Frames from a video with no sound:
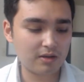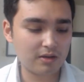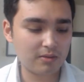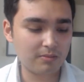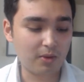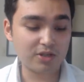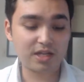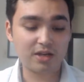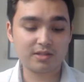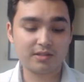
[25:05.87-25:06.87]
Bernie
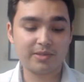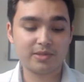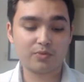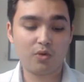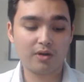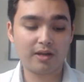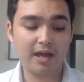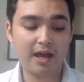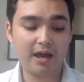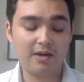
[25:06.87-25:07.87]
Sanders and Elizabeth Warren
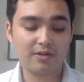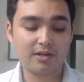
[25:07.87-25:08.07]
have